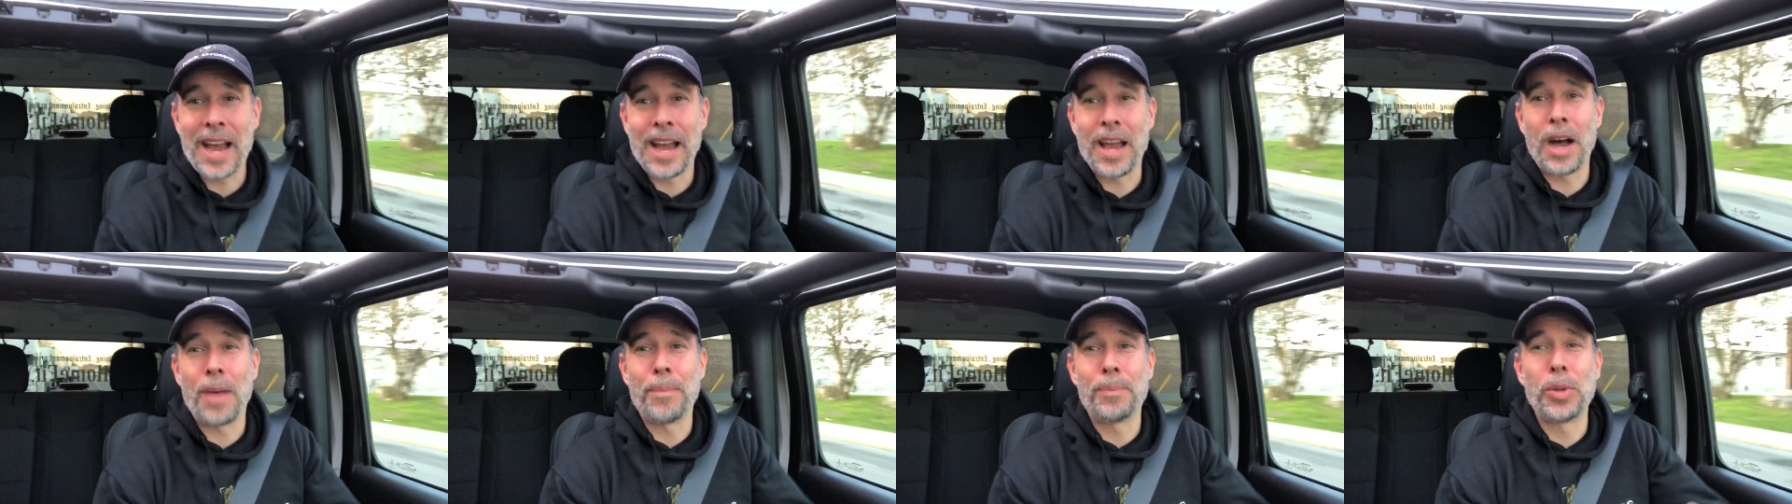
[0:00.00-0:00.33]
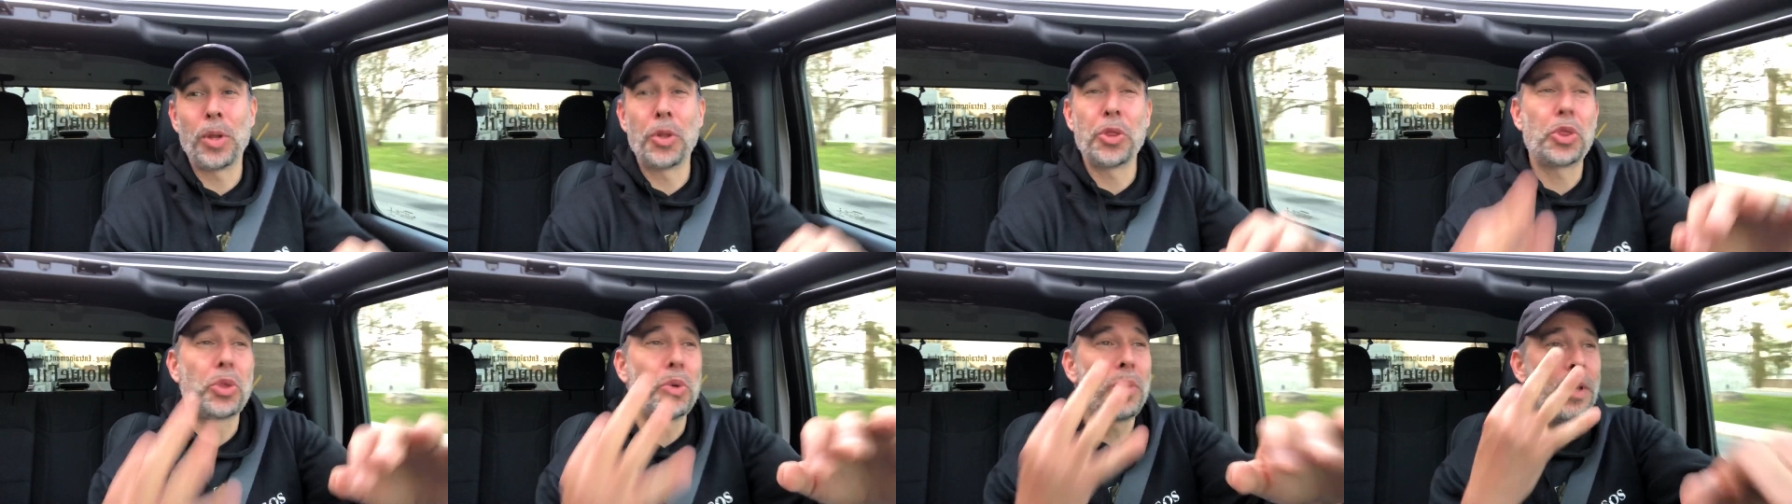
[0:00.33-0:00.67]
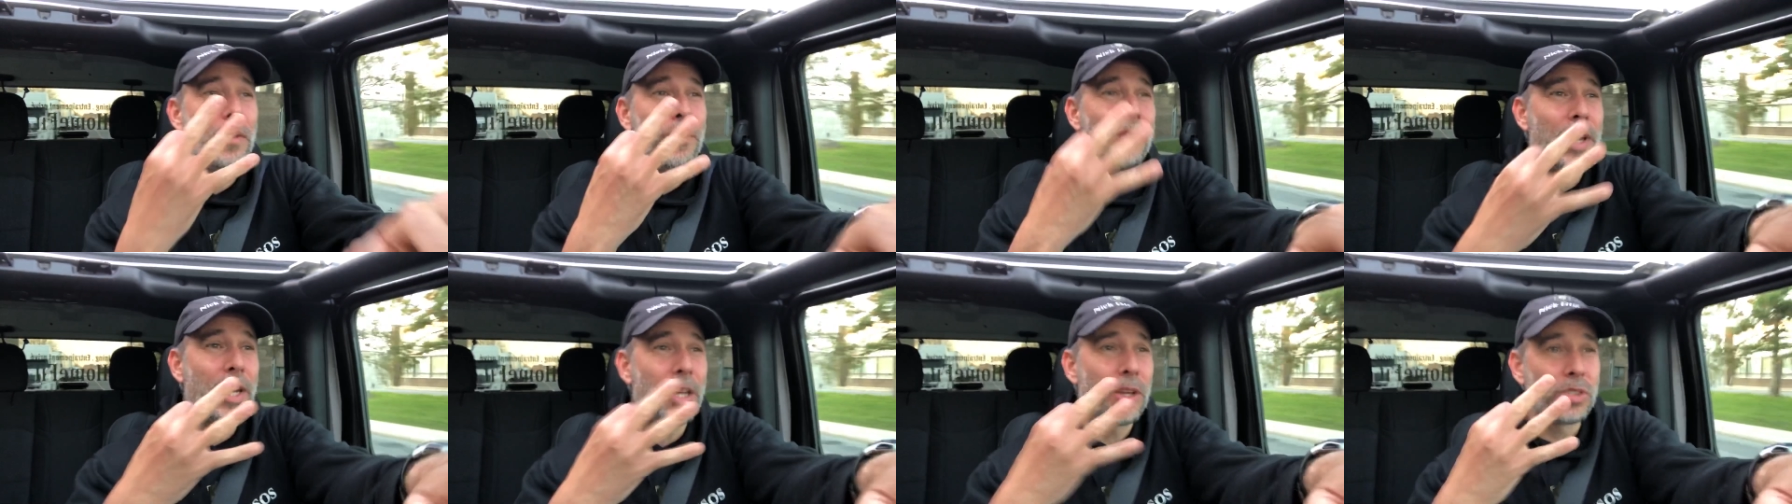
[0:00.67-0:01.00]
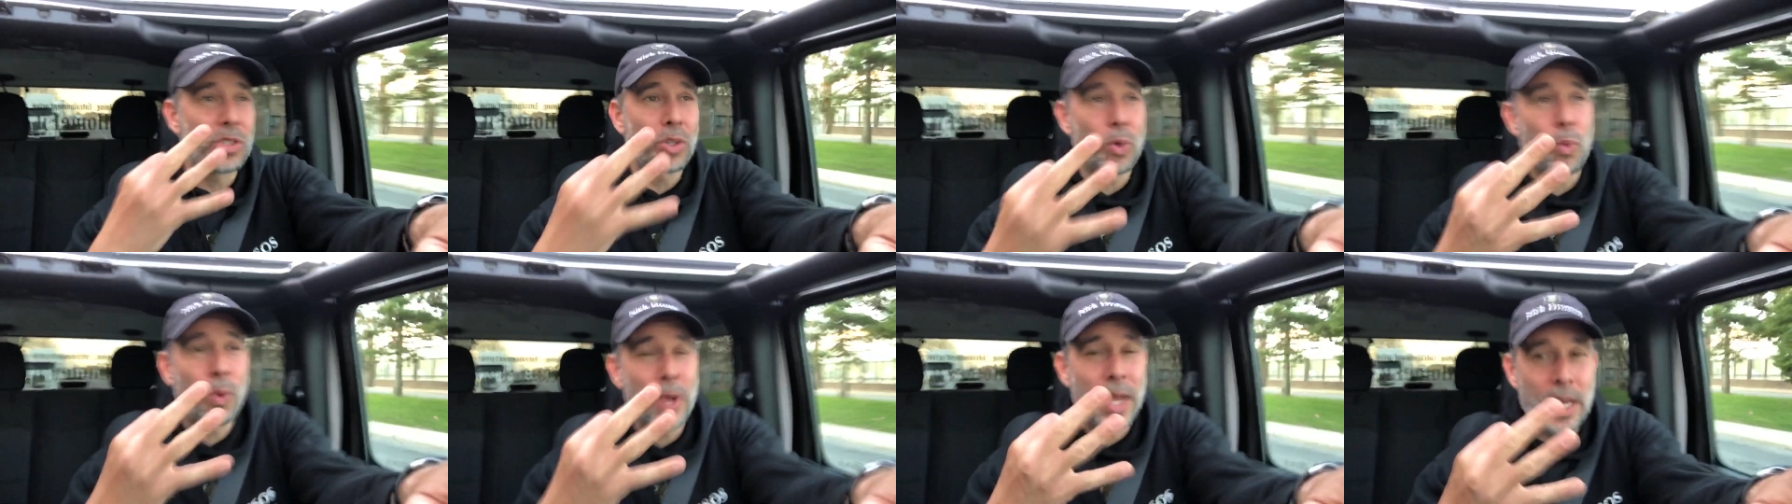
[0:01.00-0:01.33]
I upload three
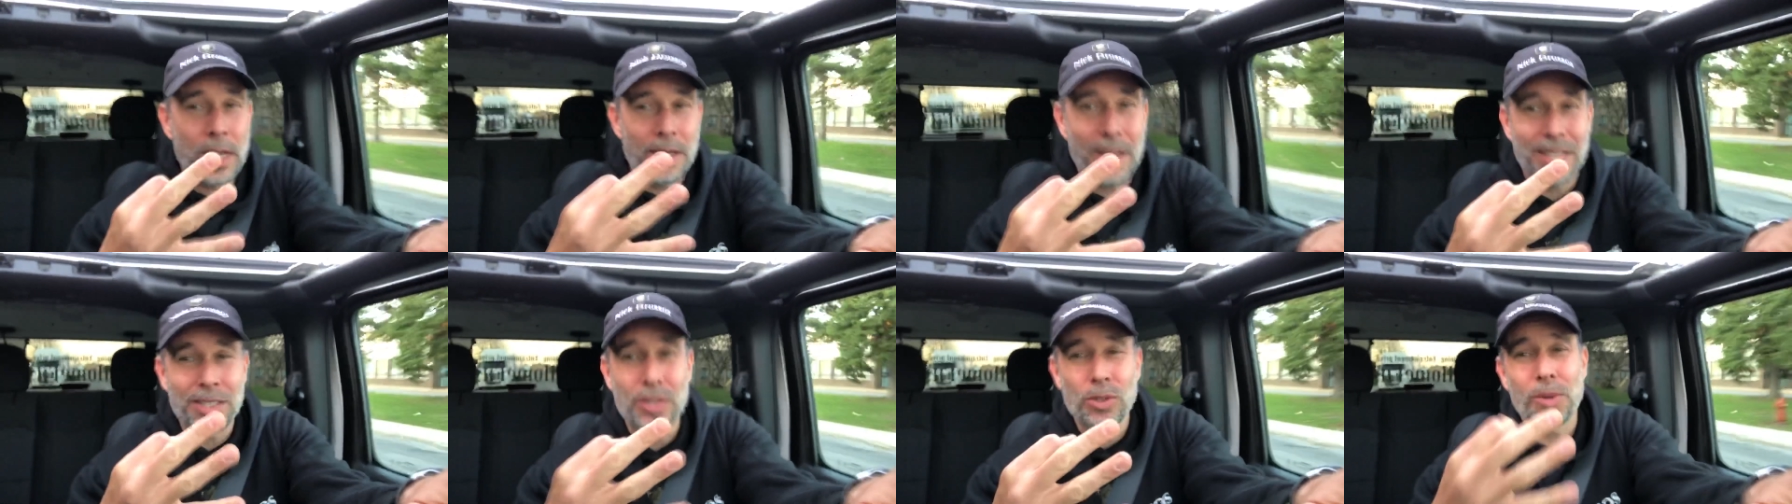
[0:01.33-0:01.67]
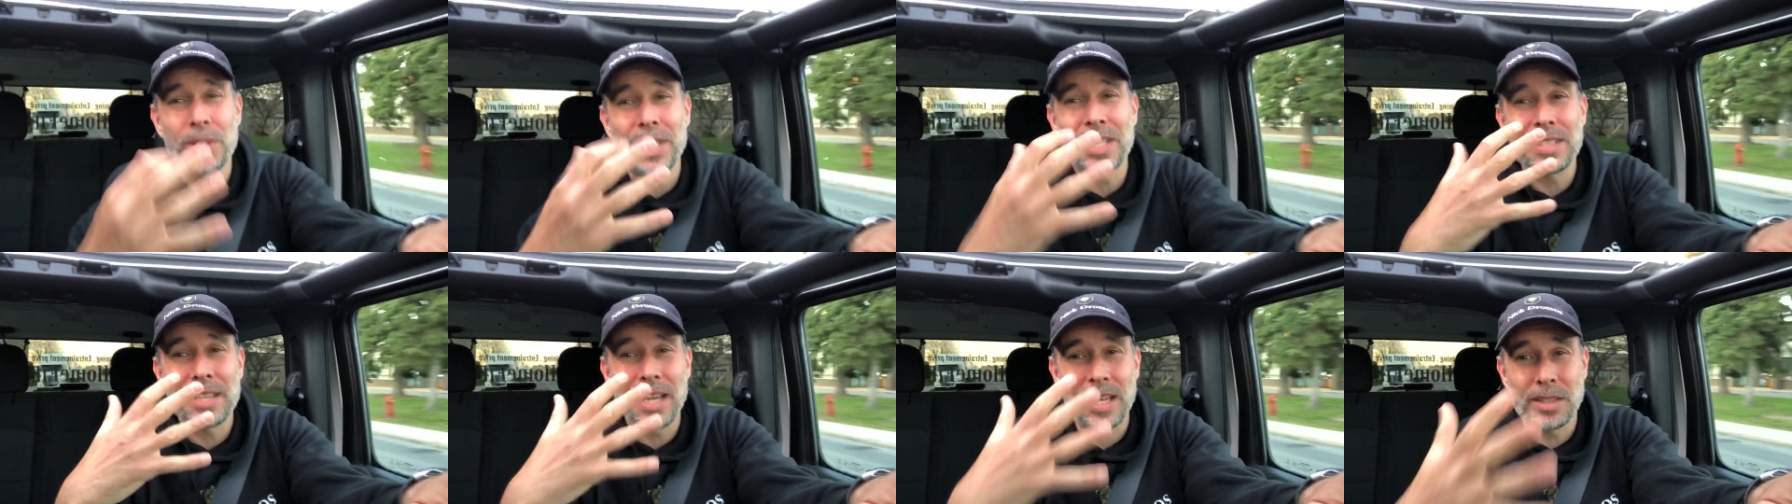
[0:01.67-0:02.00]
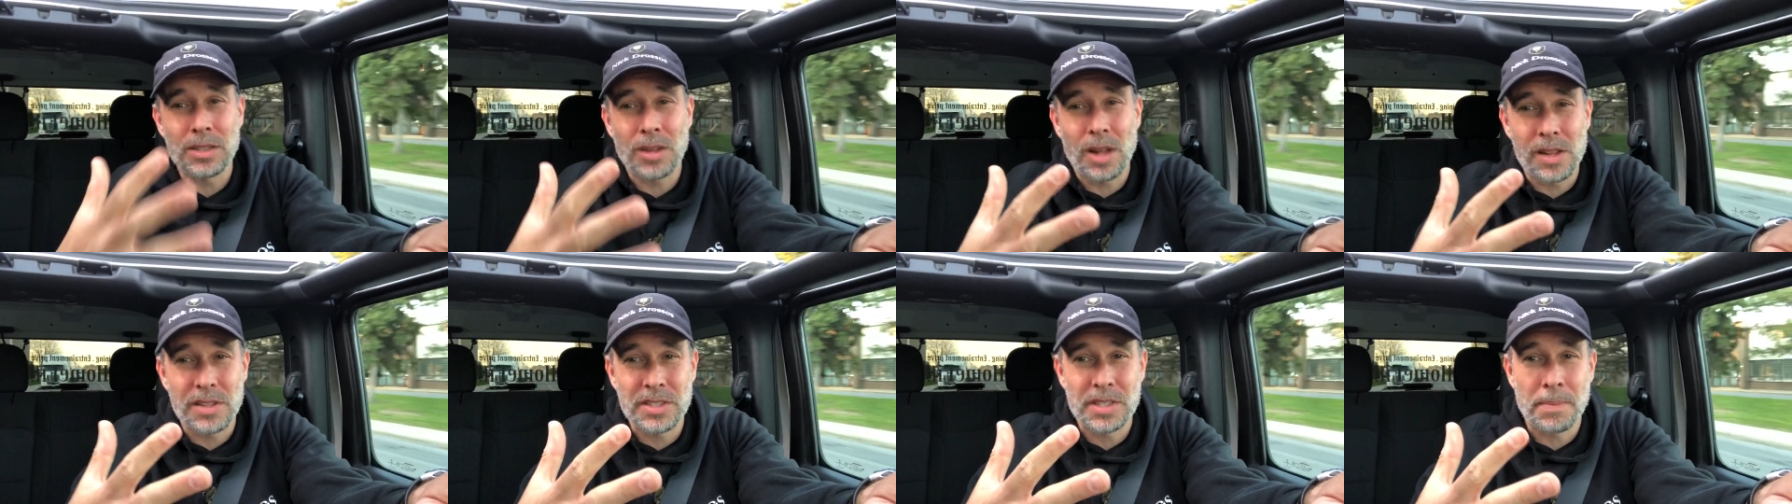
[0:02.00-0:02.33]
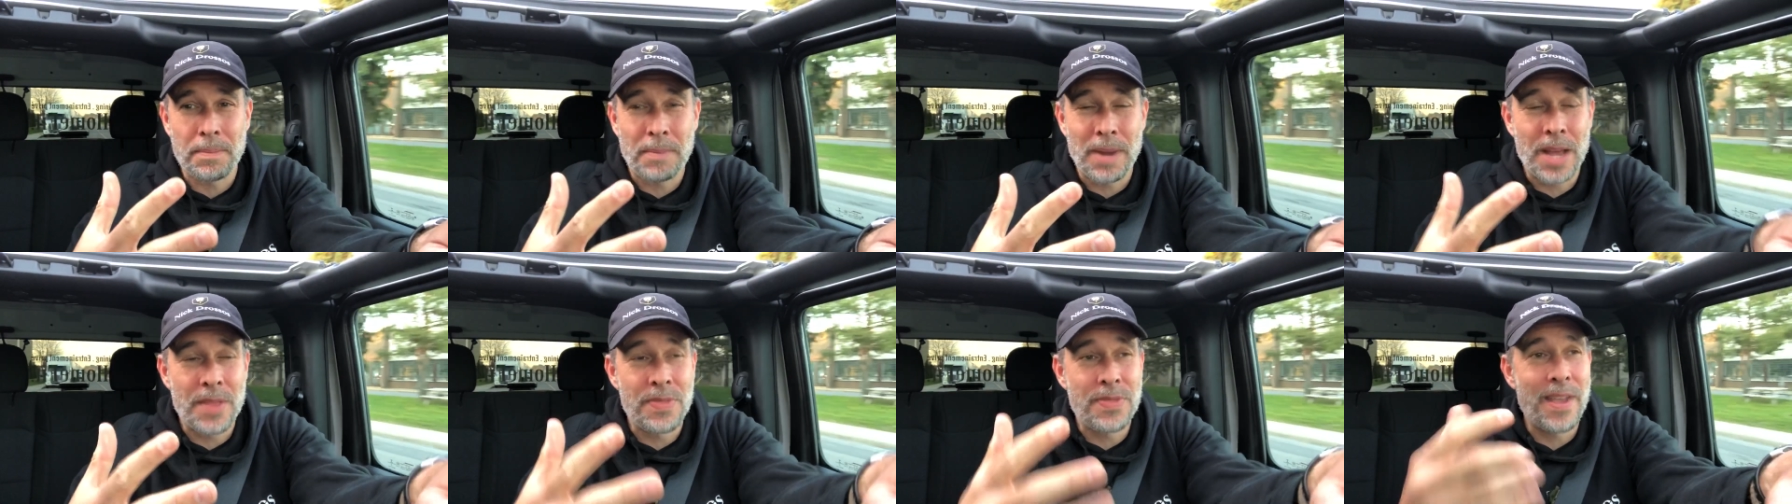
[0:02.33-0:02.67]
videos a week. It's only $10 a
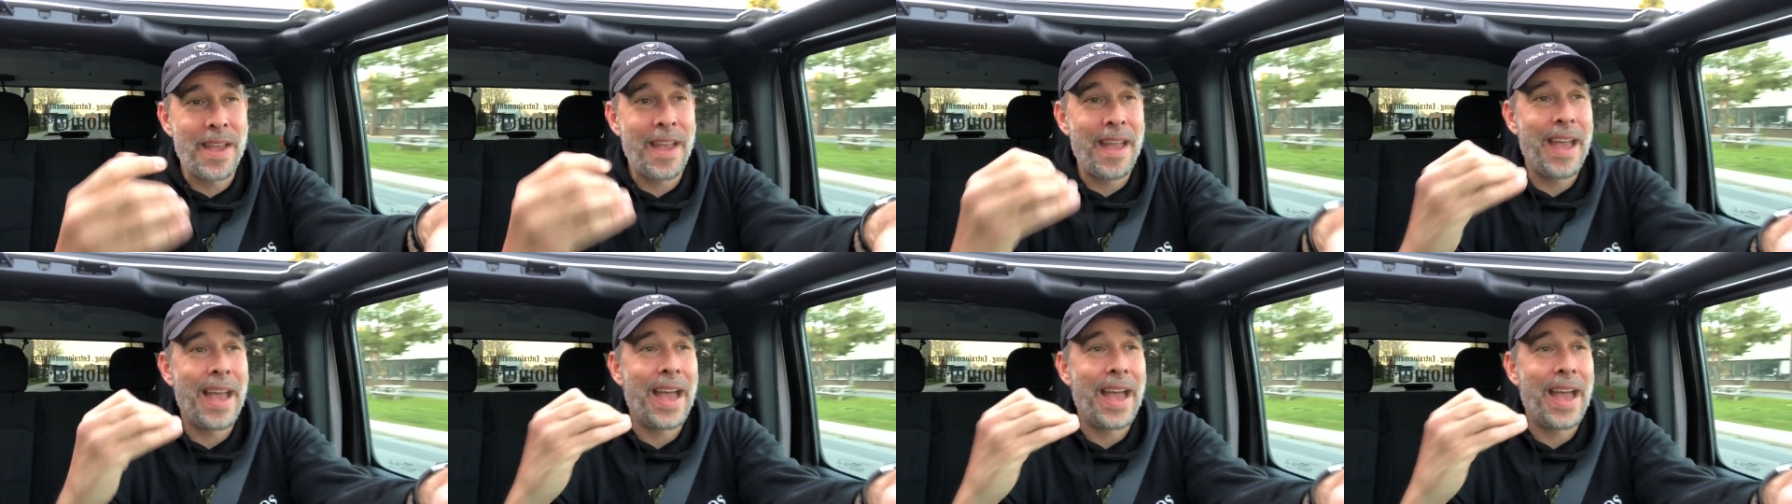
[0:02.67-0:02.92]
month.